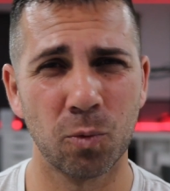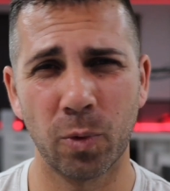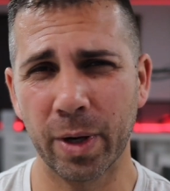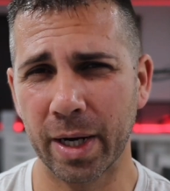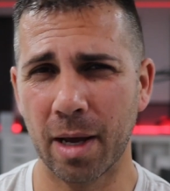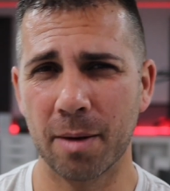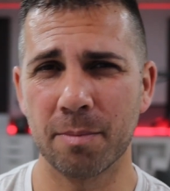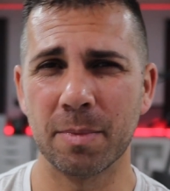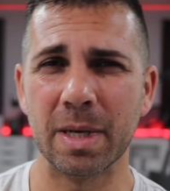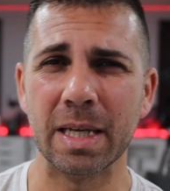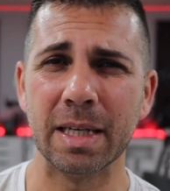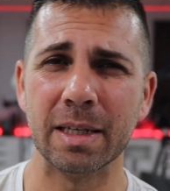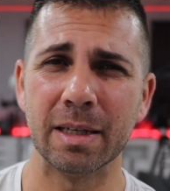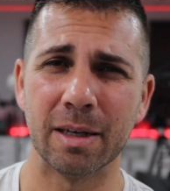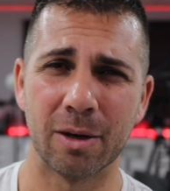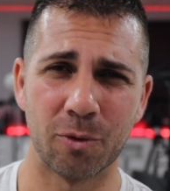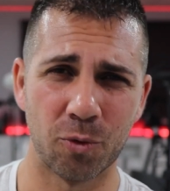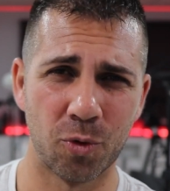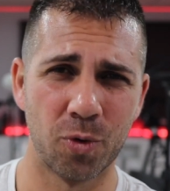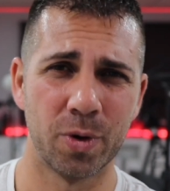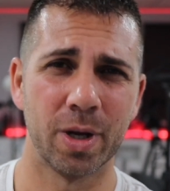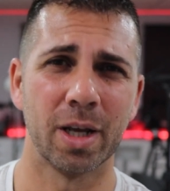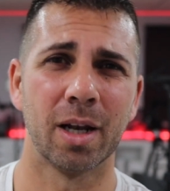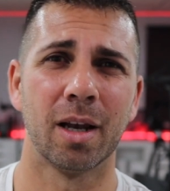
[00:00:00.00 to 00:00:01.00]
when I mean
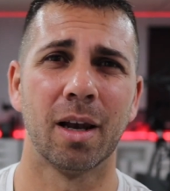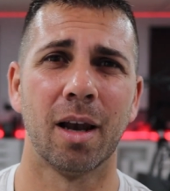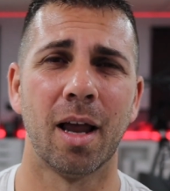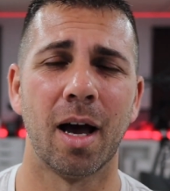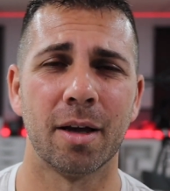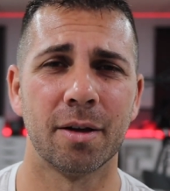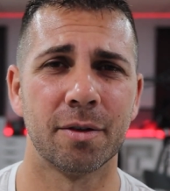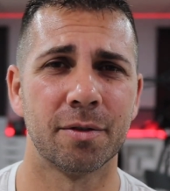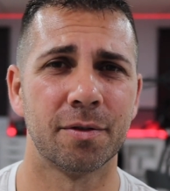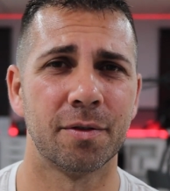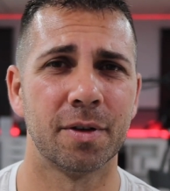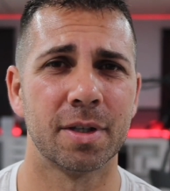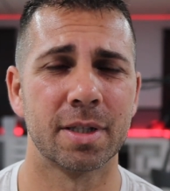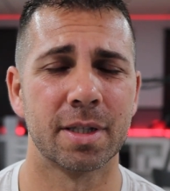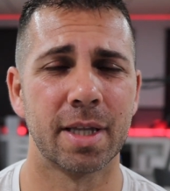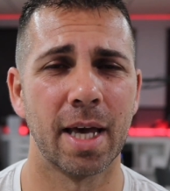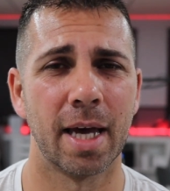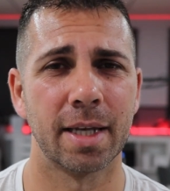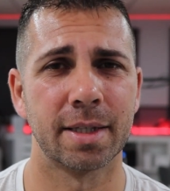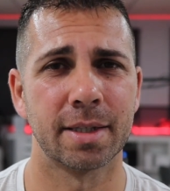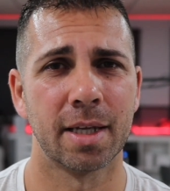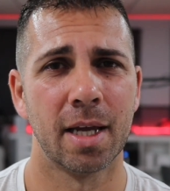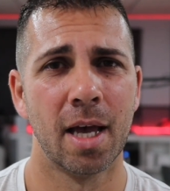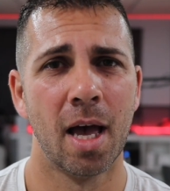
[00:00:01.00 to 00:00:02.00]
real life is
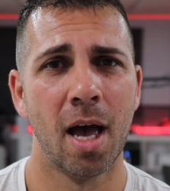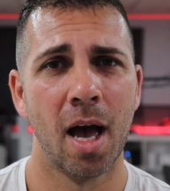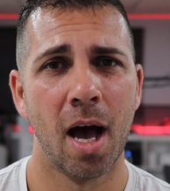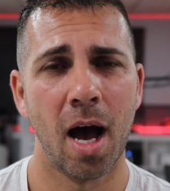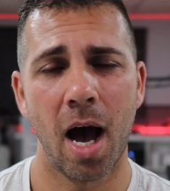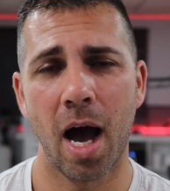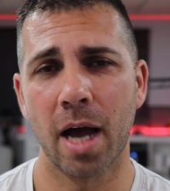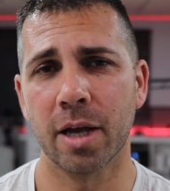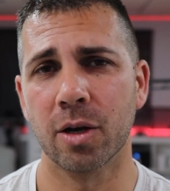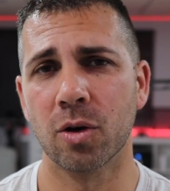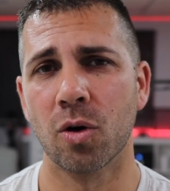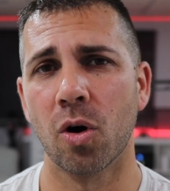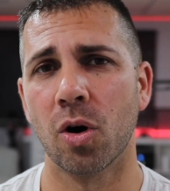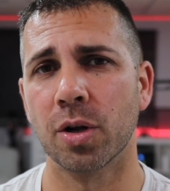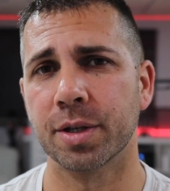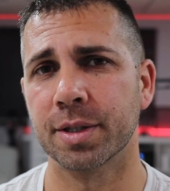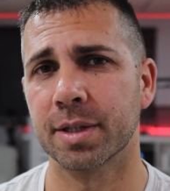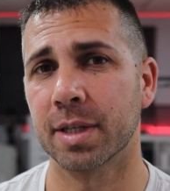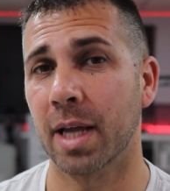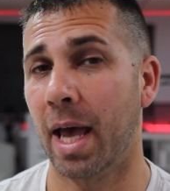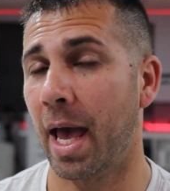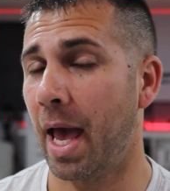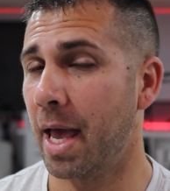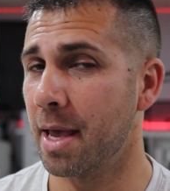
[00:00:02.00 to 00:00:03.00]
that I
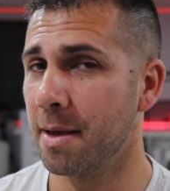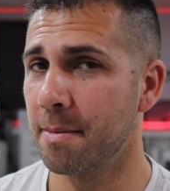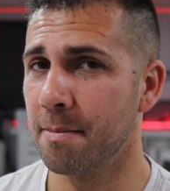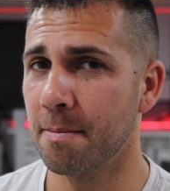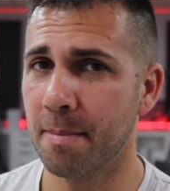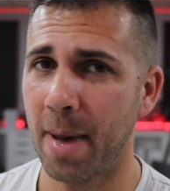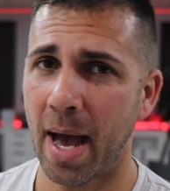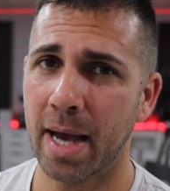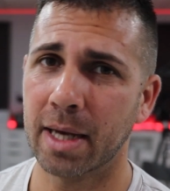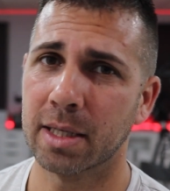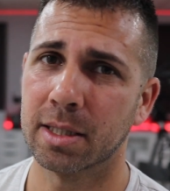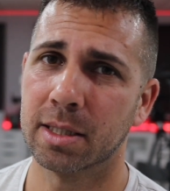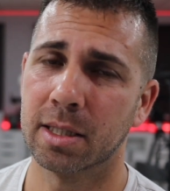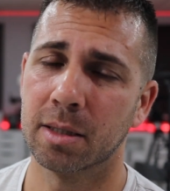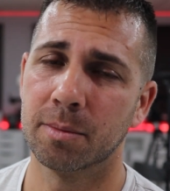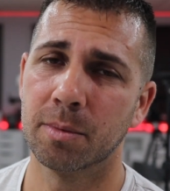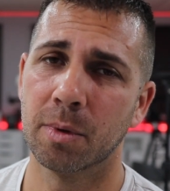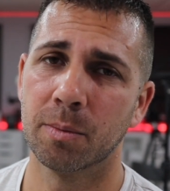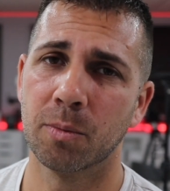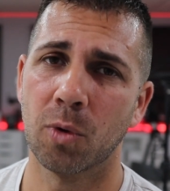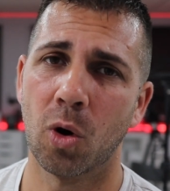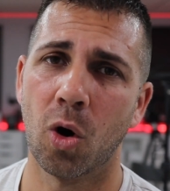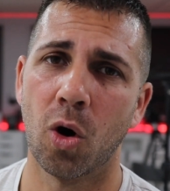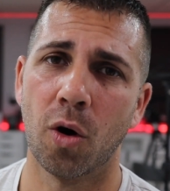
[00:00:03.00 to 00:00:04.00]
got a
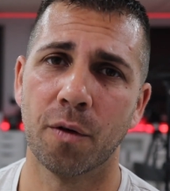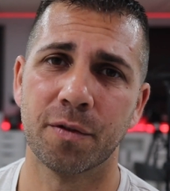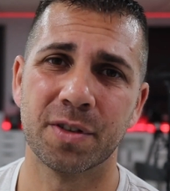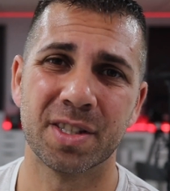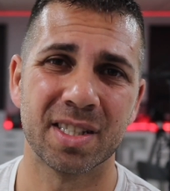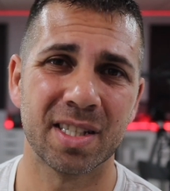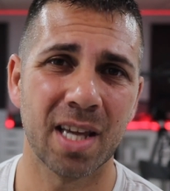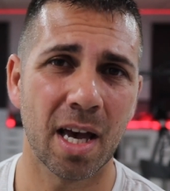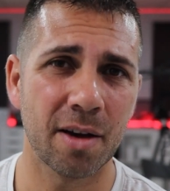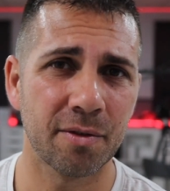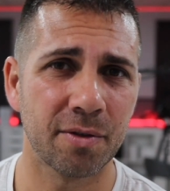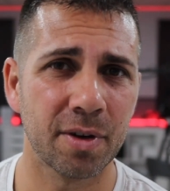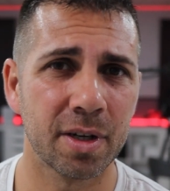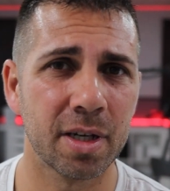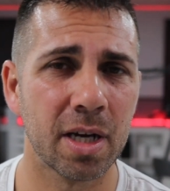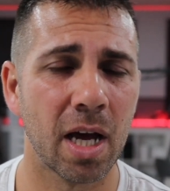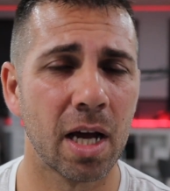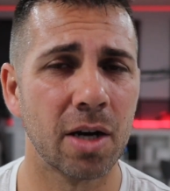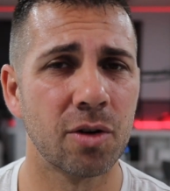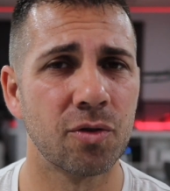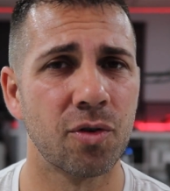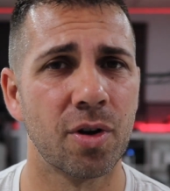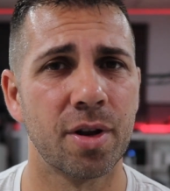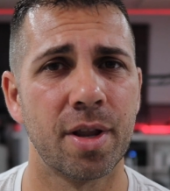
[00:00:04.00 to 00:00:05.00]
maximum of
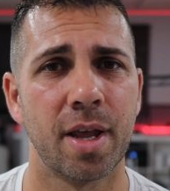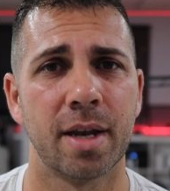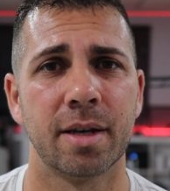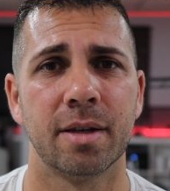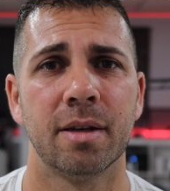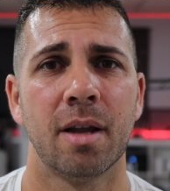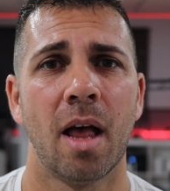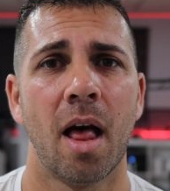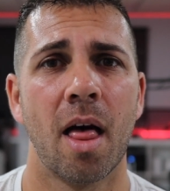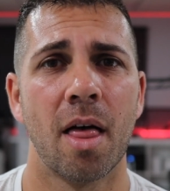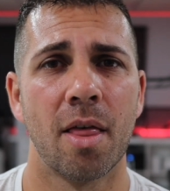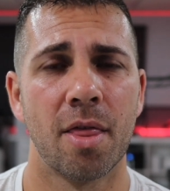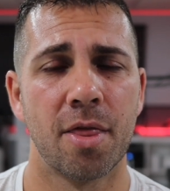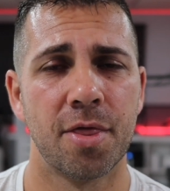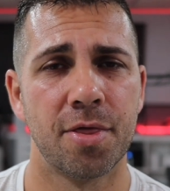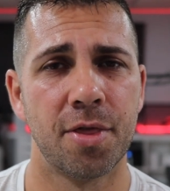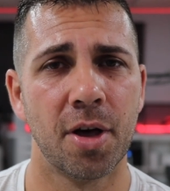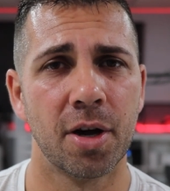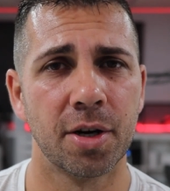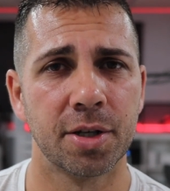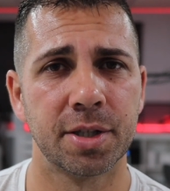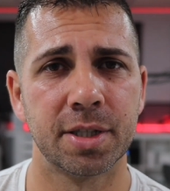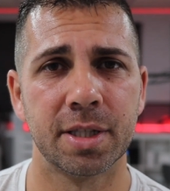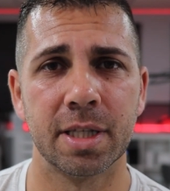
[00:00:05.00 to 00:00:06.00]
700 and
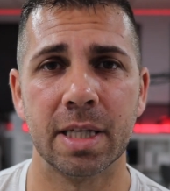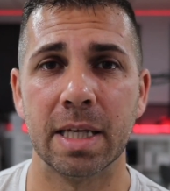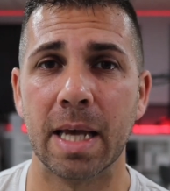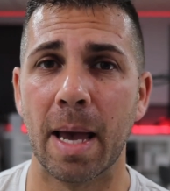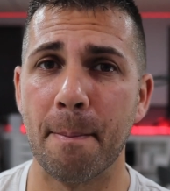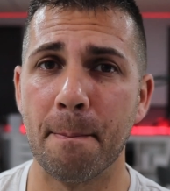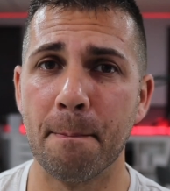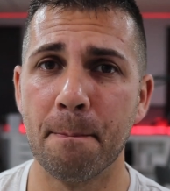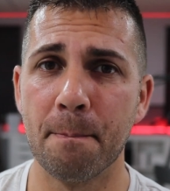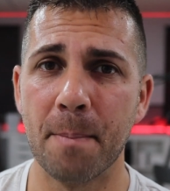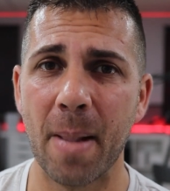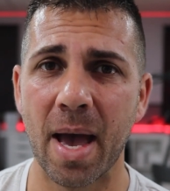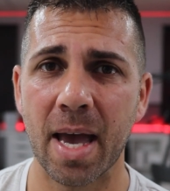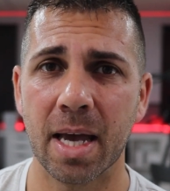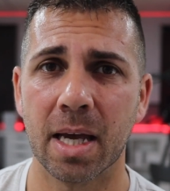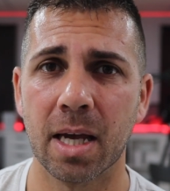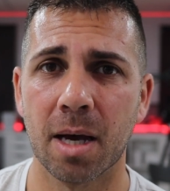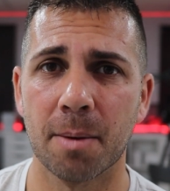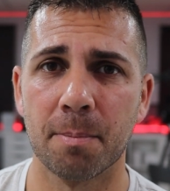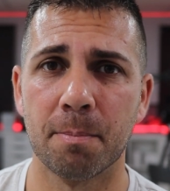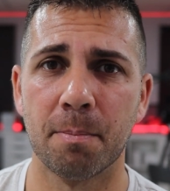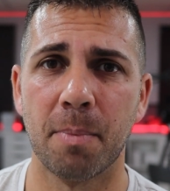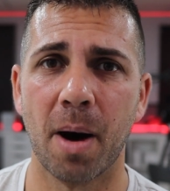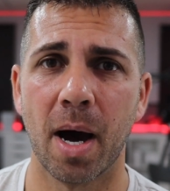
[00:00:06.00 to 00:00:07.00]
30
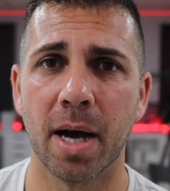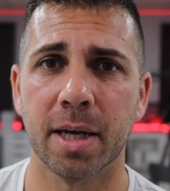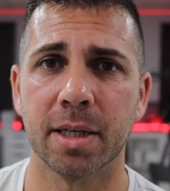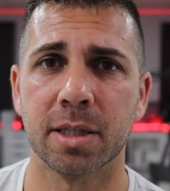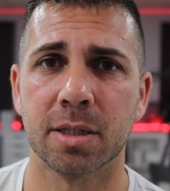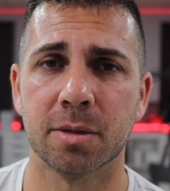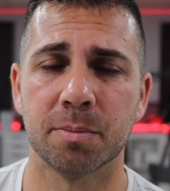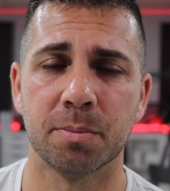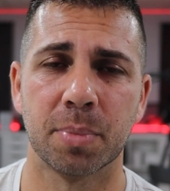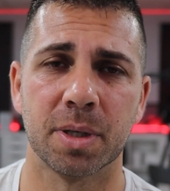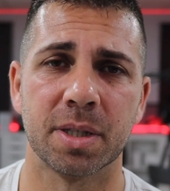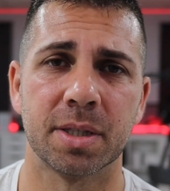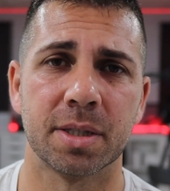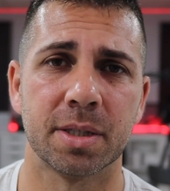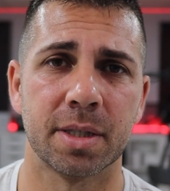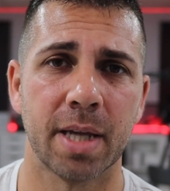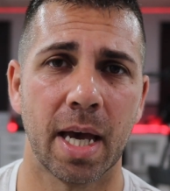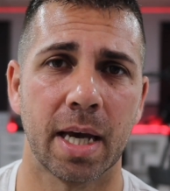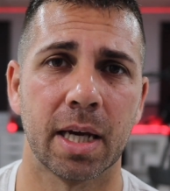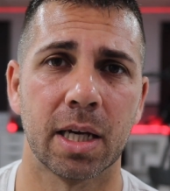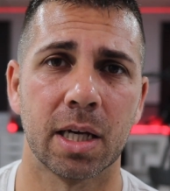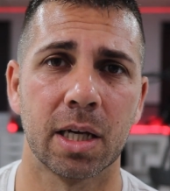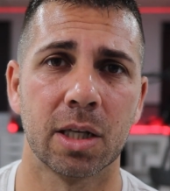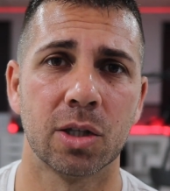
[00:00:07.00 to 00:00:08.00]
megabytes per
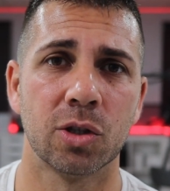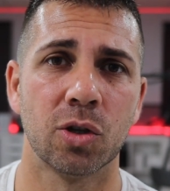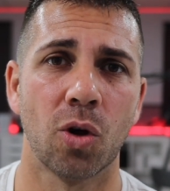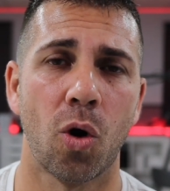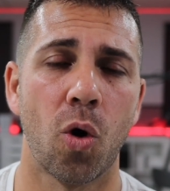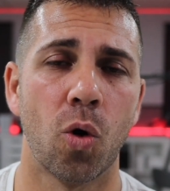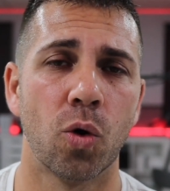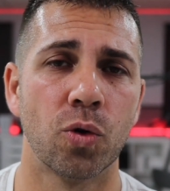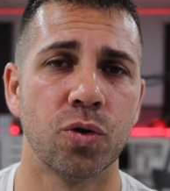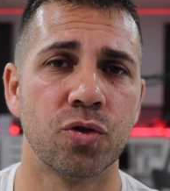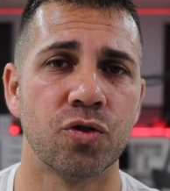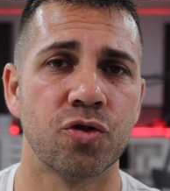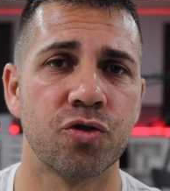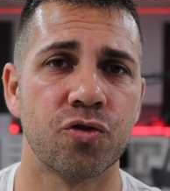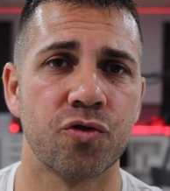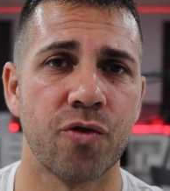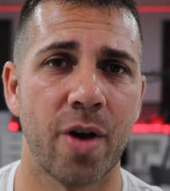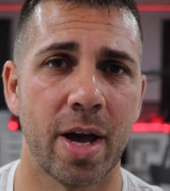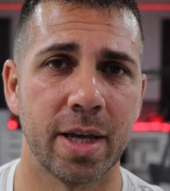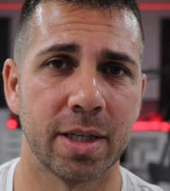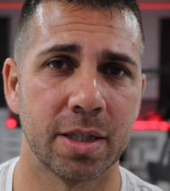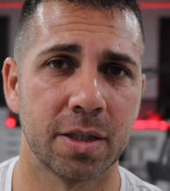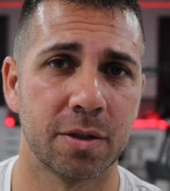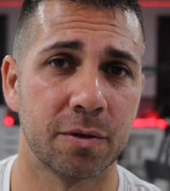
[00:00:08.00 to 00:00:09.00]
second on
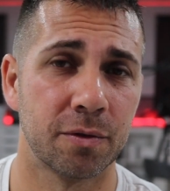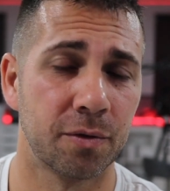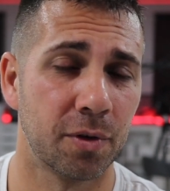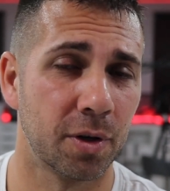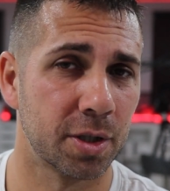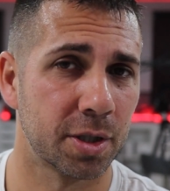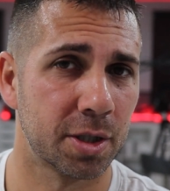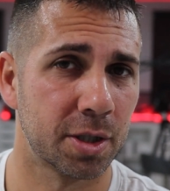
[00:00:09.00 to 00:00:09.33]
transfer